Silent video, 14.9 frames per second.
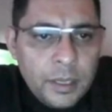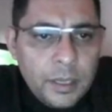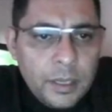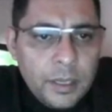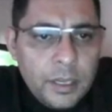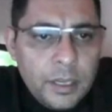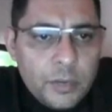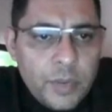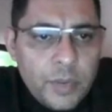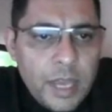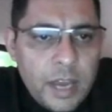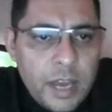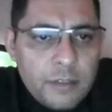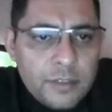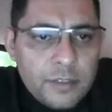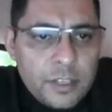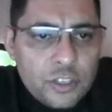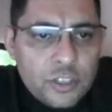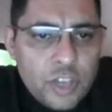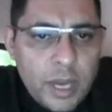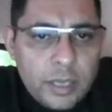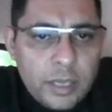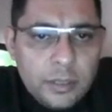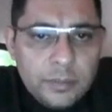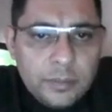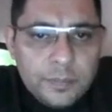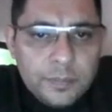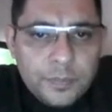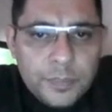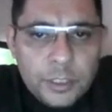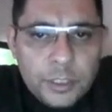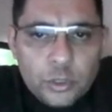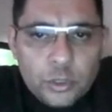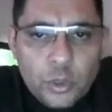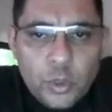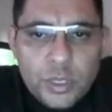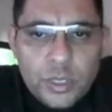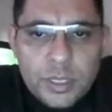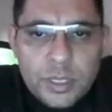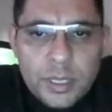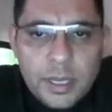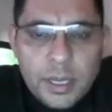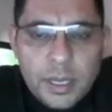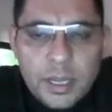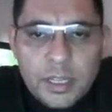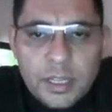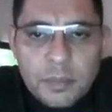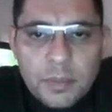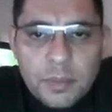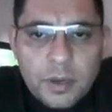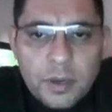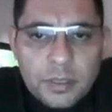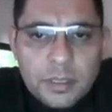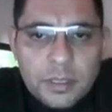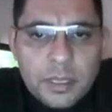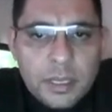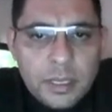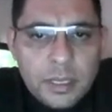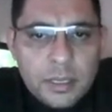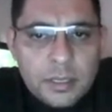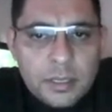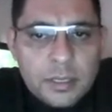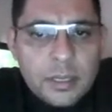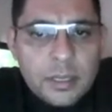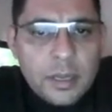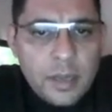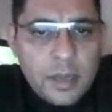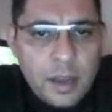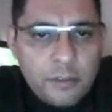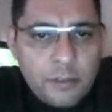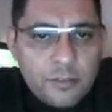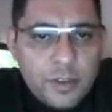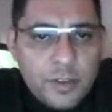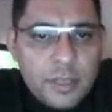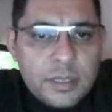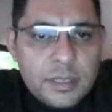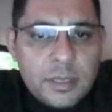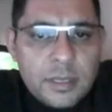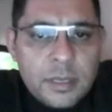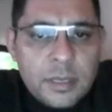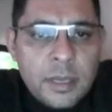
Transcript: Here we have the child, the toys, and the box is noun phrase.